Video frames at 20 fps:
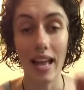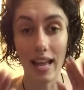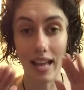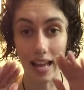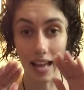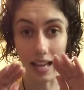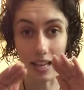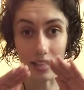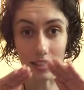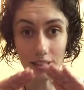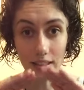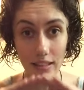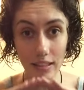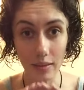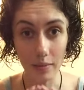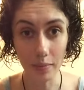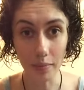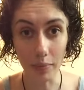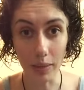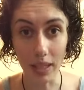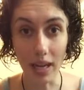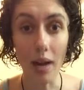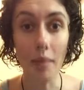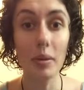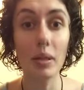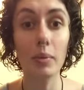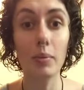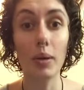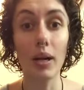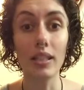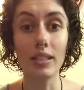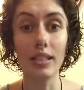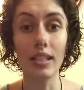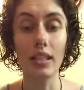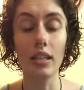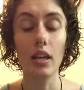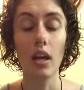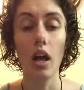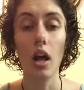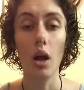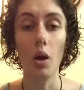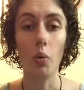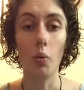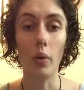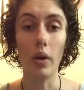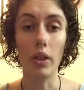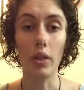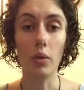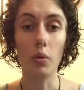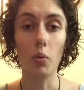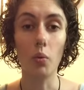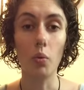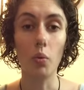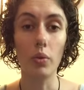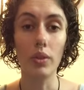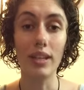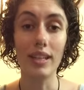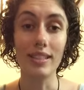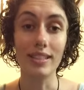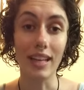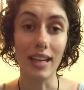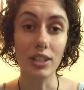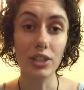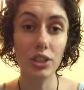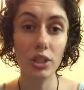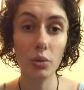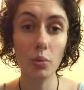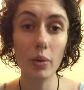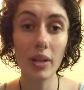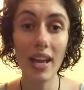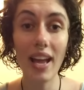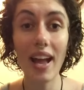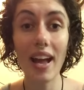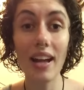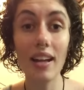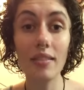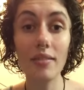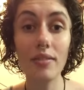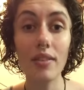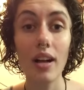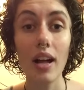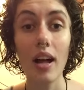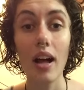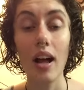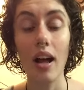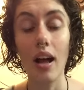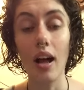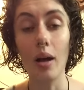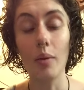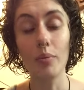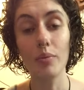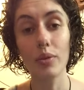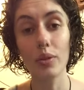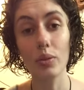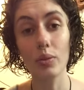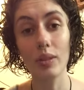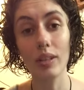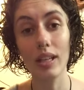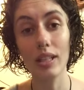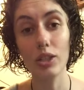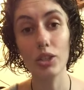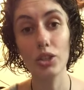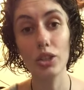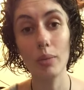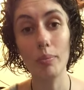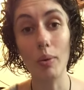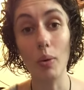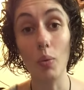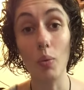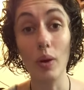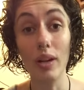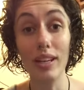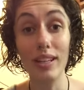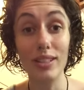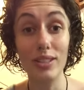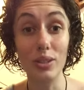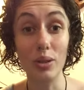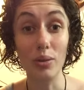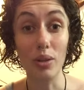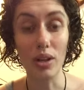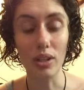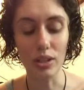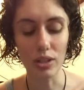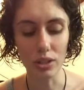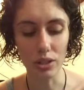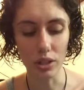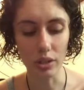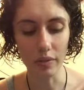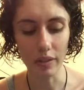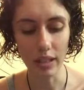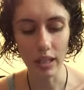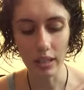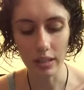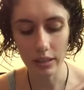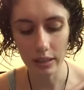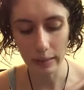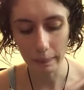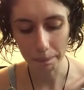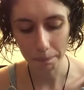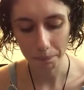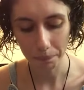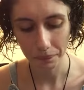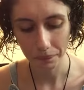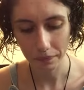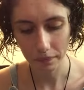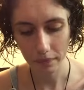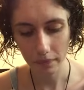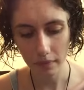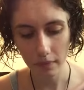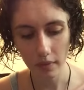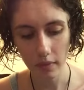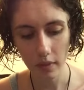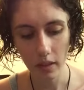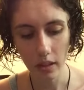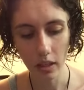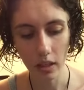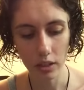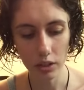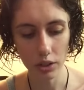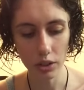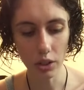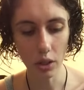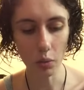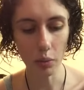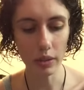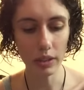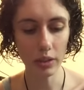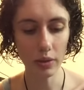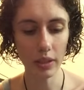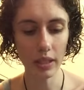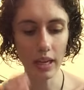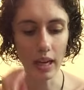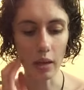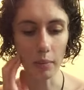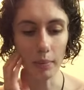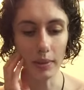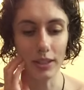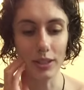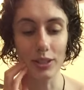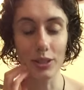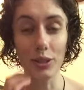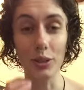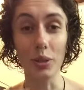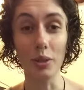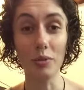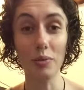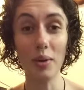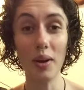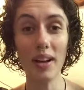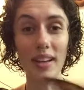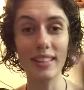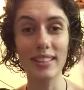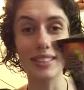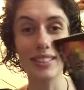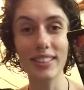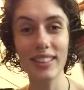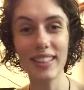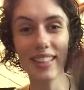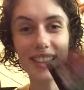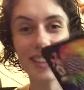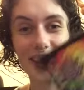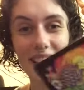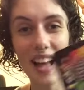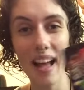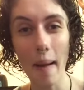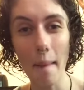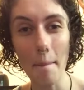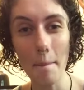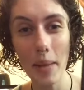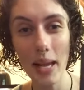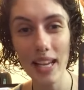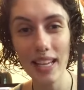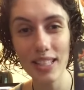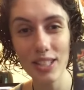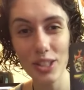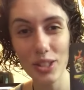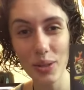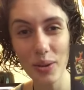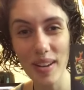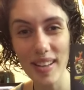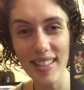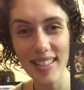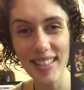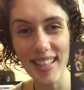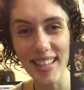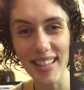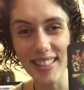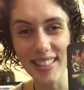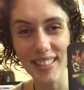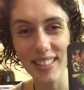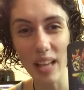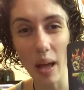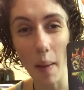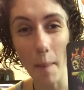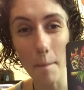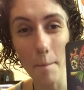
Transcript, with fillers: and becoming present with the intention we have um, for the relationship, but what is no longer serving us. So what's going to help us is two of wands. Look at that, making choices,